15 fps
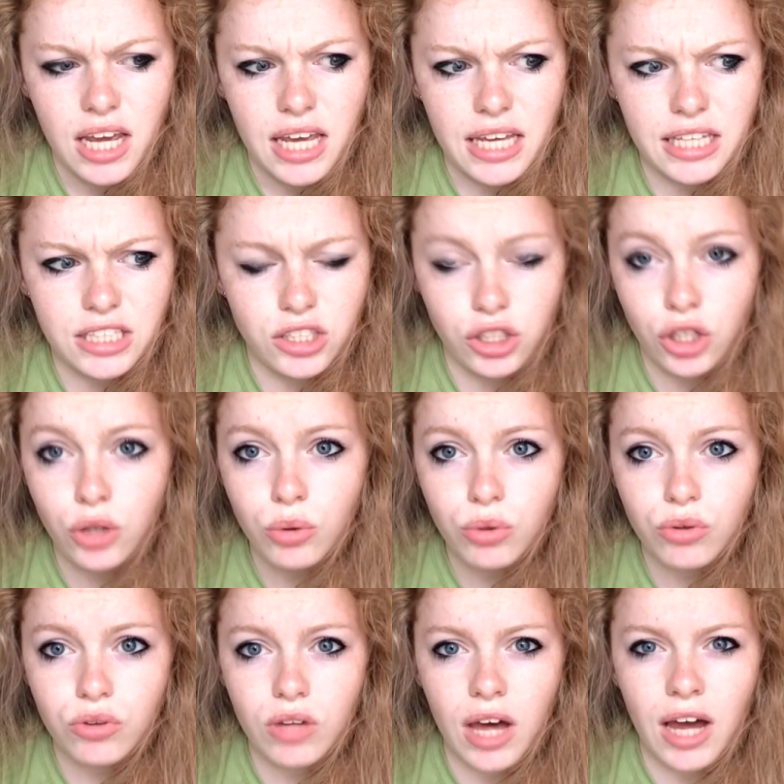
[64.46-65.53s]
his
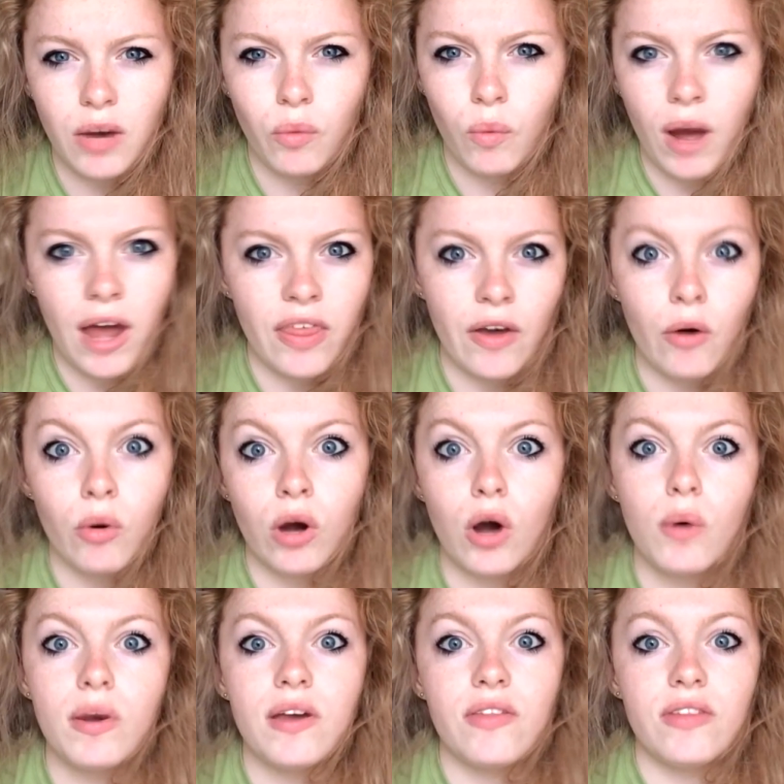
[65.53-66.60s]
youth and where that will
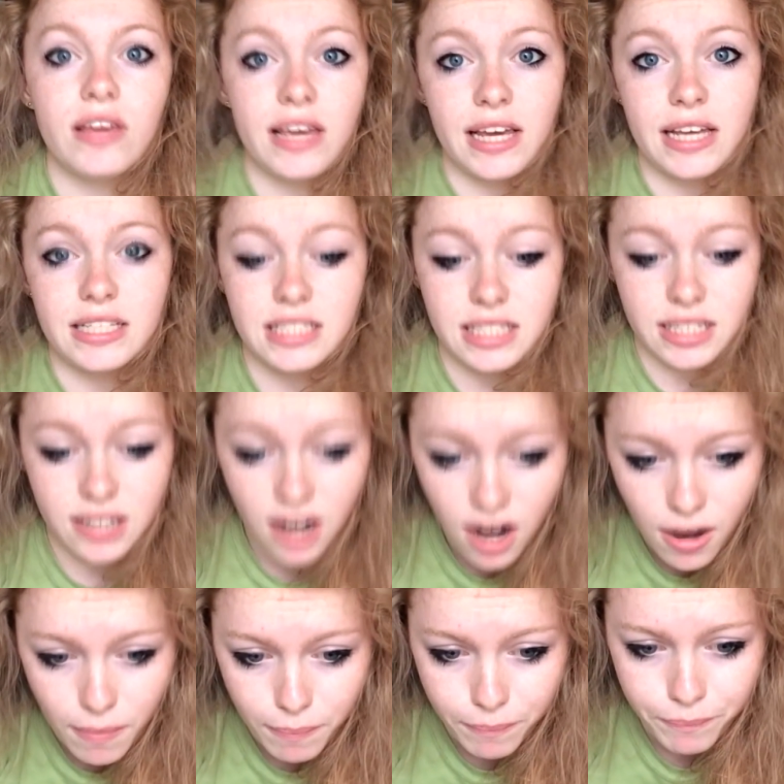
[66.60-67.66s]
go in the years to
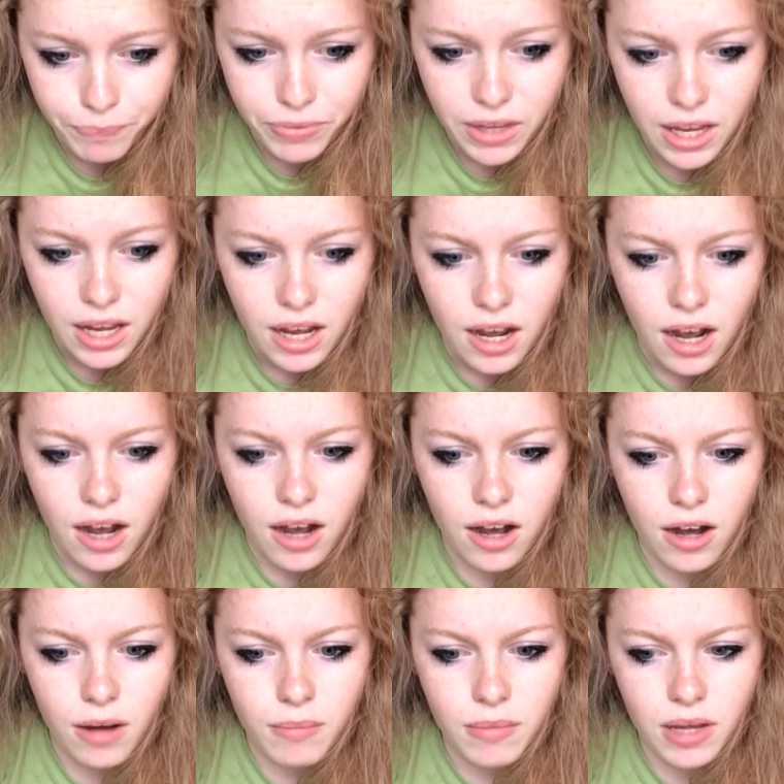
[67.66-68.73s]
come.
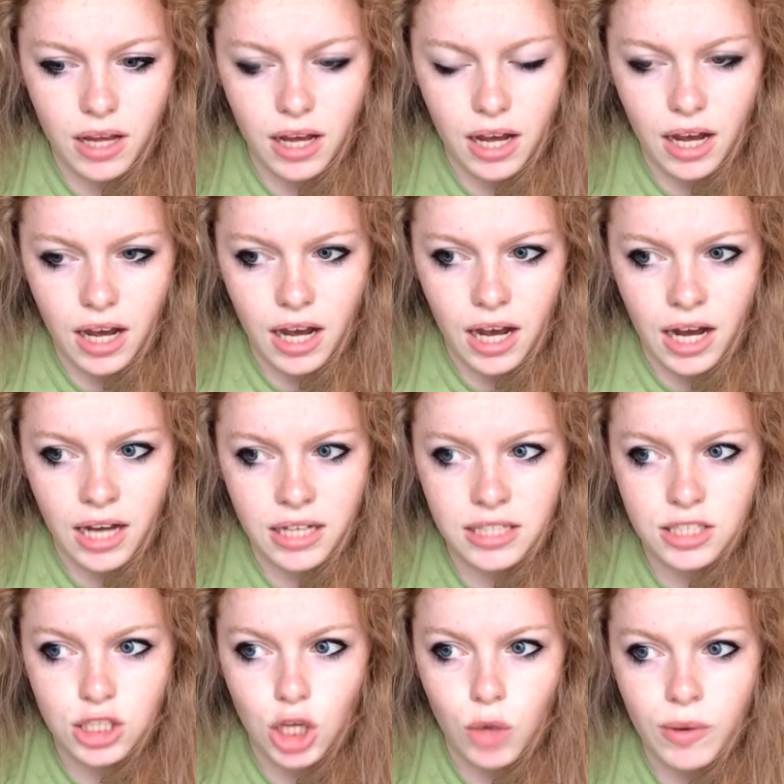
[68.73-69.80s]
And
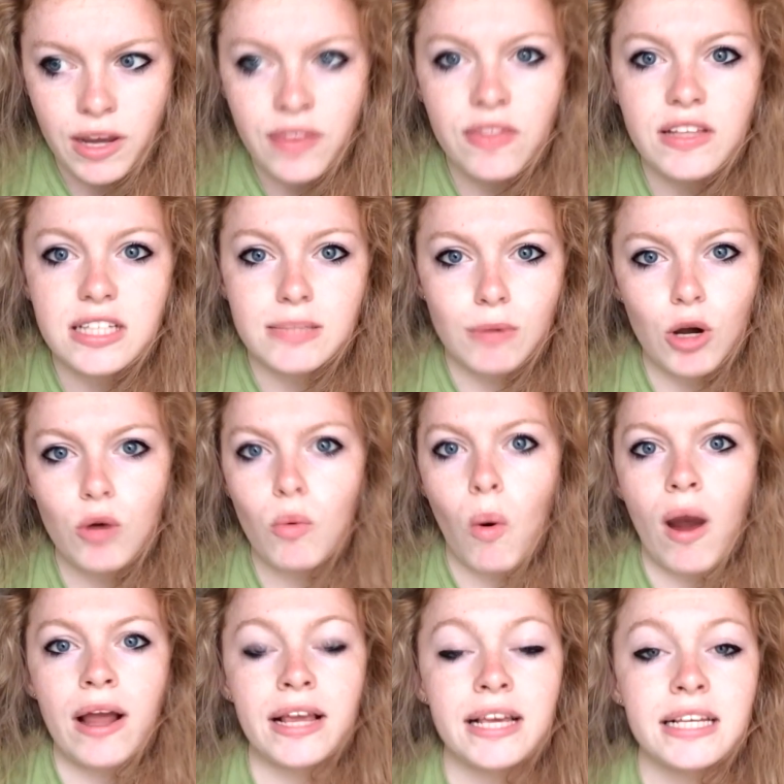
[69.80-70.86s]
so in this moment
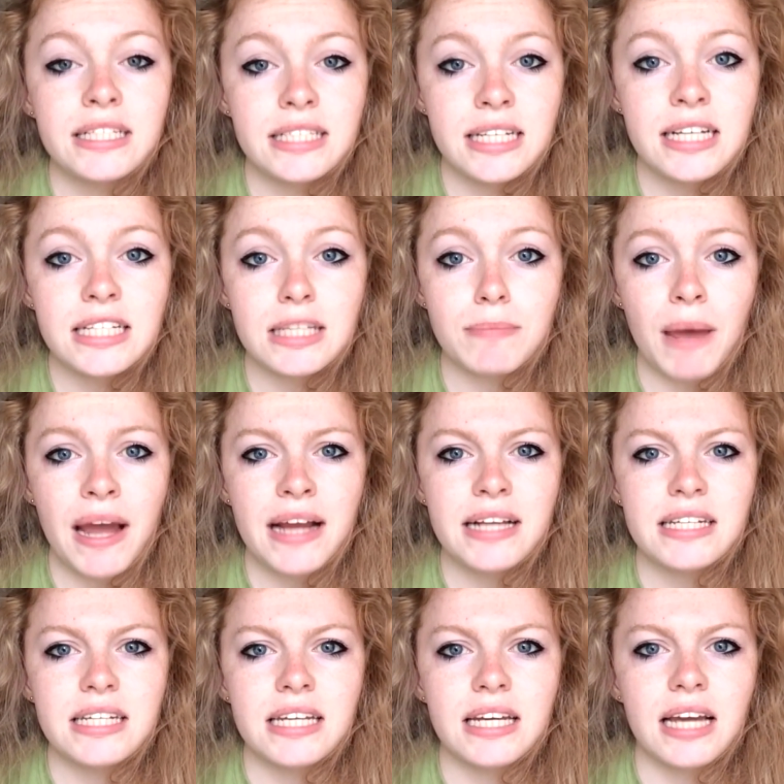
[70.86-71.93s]
where he sees the
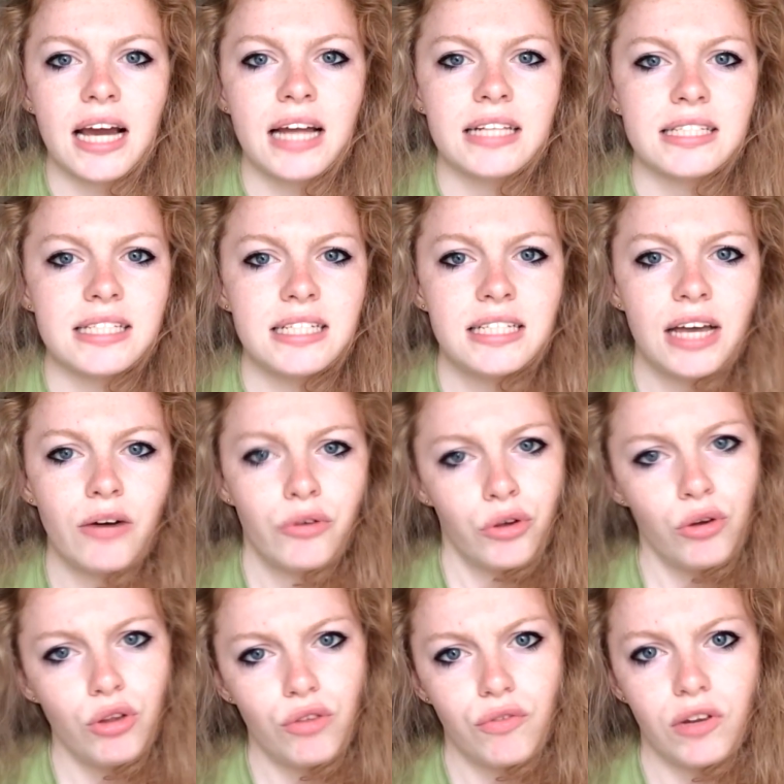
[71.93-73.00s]
painting and sees how
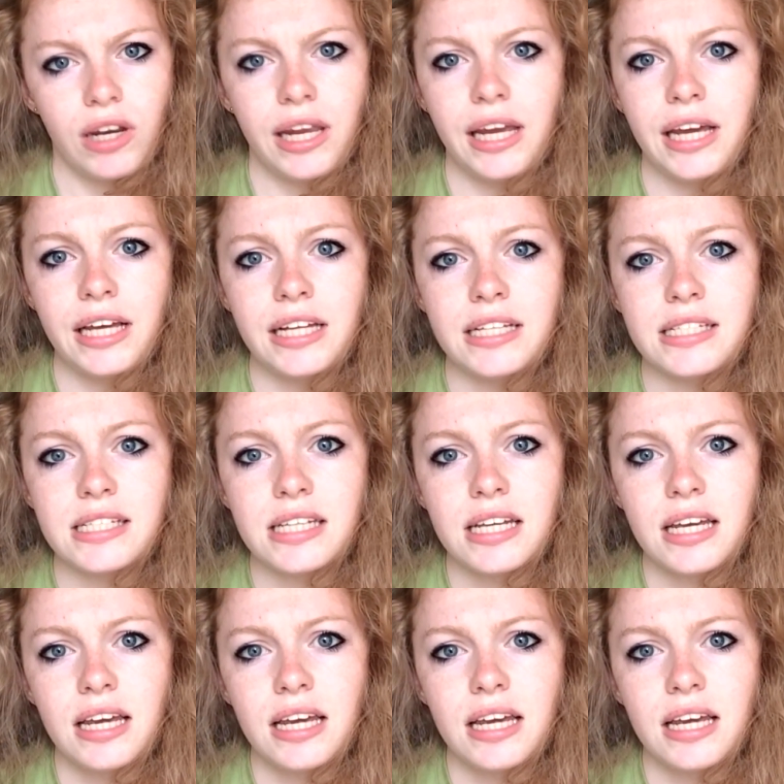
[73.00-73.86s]
youthful he is